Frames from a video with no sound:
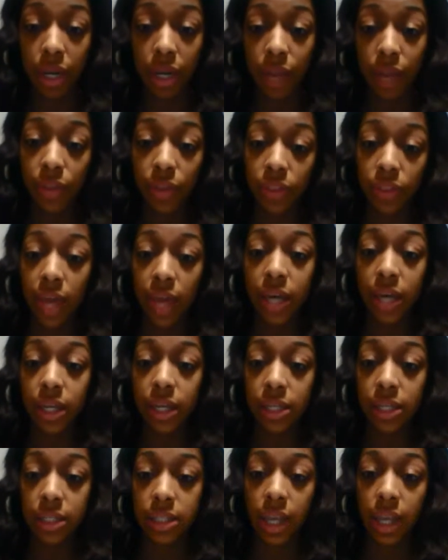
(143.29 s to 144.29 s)
And I think that
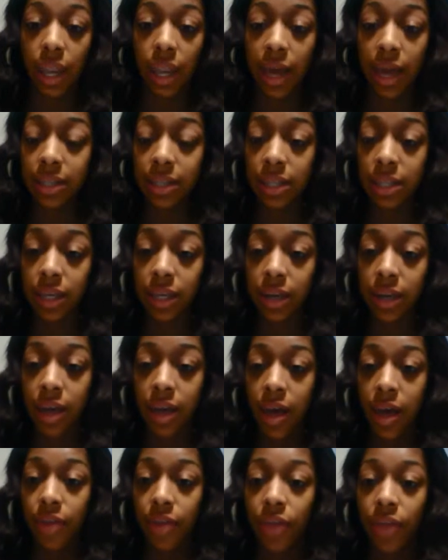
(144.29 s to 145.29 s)
is a lesson
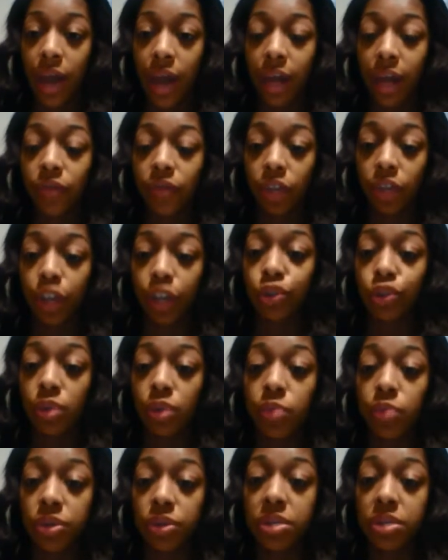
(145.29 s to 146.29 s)
that I can really
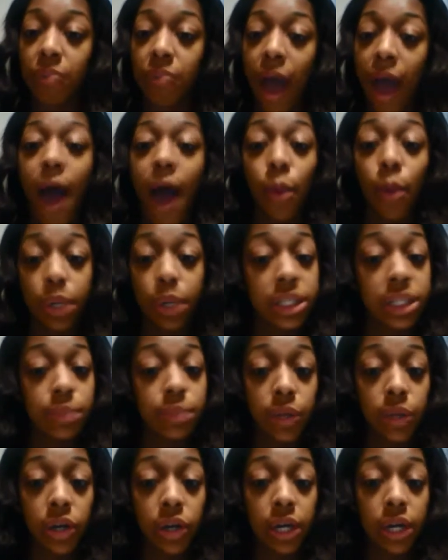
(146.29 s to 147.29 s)
attribute to my Howard
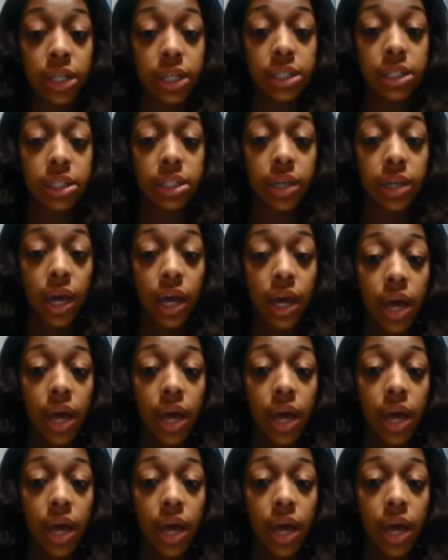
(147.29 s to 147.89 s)
experience.